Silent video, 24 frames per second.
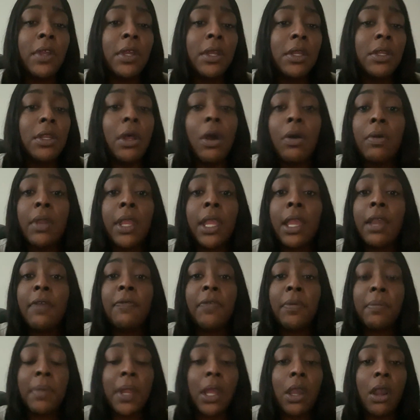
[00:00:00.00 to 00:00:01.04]
don't give
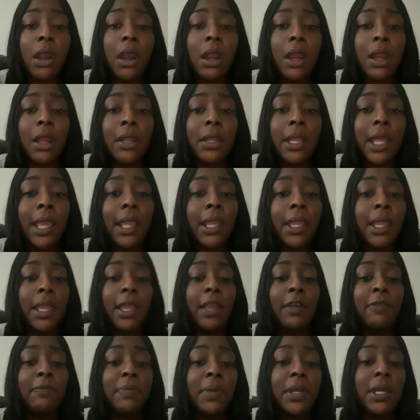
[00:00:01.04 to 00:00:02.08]
from their heart. They
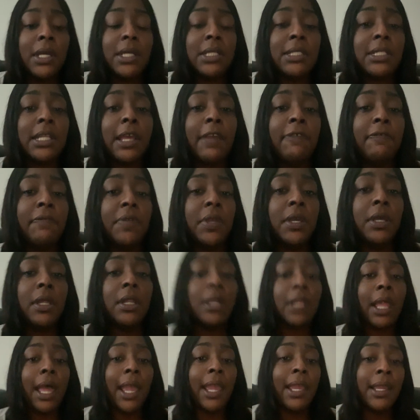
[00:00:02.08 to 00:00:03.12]
give because they feel
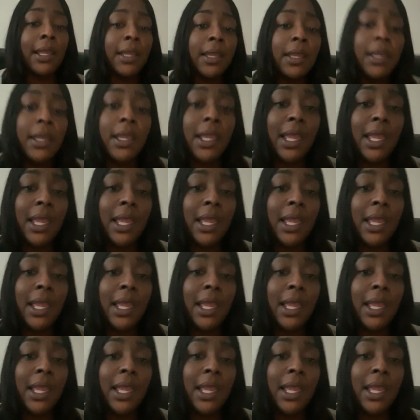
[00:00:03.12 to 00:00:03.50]
like